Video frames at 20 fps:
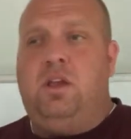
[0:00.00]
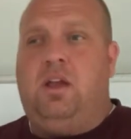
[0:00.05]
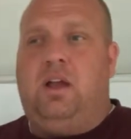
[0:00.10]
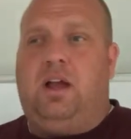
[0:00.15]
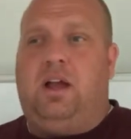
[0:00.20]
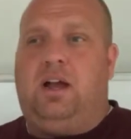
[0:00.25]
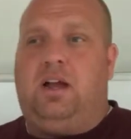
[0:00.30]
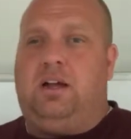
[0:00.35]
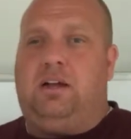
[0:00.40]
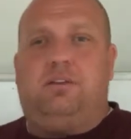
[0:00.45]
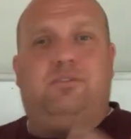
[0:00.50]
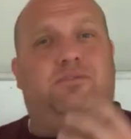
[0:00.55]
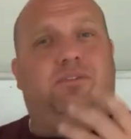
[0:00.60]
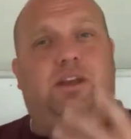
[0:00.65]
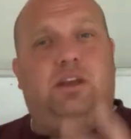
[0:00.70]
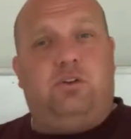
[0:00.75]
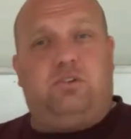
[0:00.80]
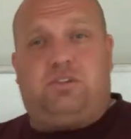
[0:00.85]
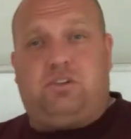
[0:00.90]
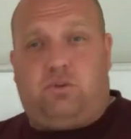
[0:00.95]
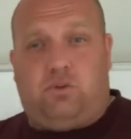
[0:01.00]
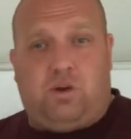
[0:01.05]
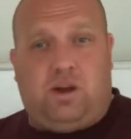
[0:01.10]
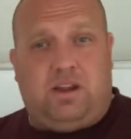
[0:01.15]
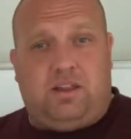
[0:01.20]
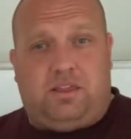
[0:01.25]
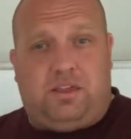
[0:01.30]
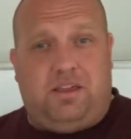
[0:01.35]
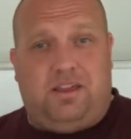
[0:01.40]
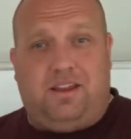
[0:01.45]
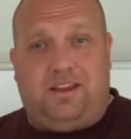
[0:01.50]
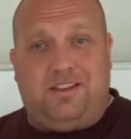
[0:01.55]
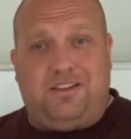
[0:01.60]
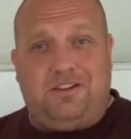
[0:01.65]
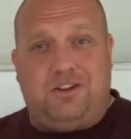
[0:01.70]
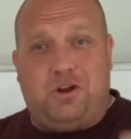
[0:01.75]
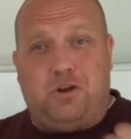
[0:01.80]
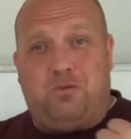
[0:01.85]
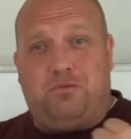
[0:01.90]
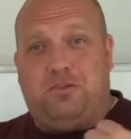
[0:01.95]
Video is a great
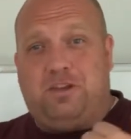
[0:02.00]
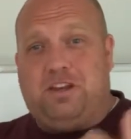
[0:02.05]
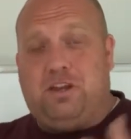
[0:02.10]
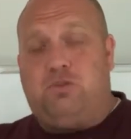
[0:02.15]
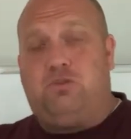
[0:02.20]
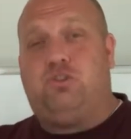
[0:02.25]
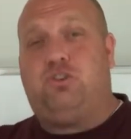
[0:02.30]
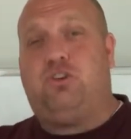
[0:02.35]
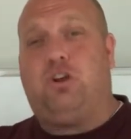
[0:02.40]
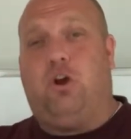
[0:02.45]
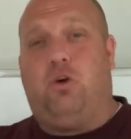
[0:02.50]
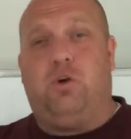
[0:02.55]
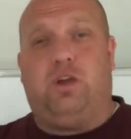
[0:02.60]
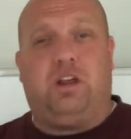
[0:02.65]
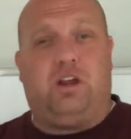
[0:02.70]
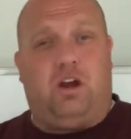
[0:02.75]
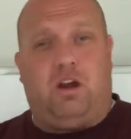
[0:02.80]
thing, video showing.